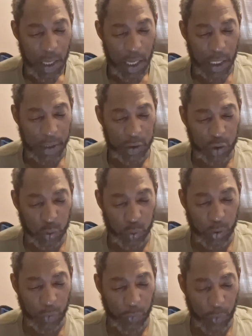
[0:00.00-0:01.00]
unto
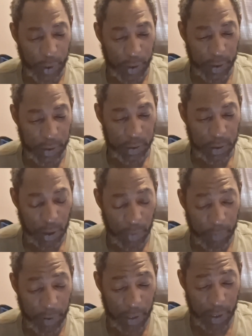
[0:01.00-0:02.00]
the rings
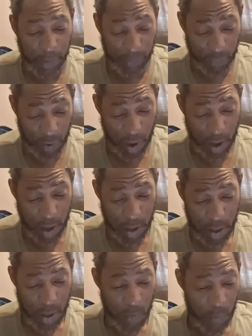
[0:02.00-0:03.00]
of the ephod,
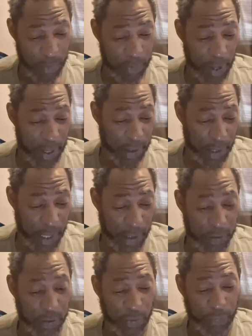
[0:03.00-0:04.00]
with a
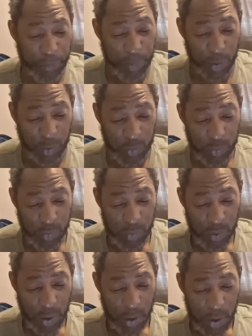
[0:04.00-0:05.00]
lace of blue,
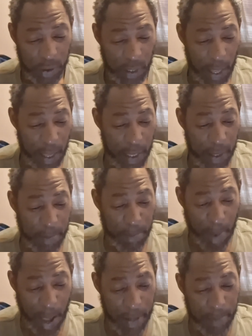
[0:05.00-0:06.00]
that it
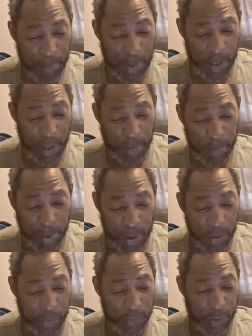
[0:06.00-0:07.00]
might be
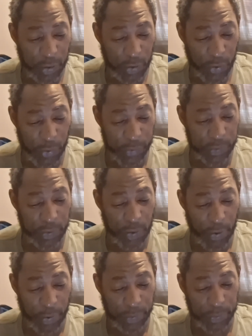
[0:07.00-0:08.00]
above the cuirass
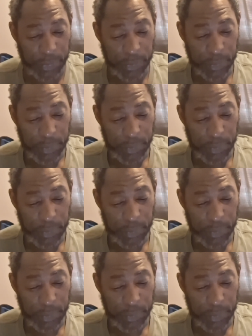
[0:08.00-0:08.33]
girdle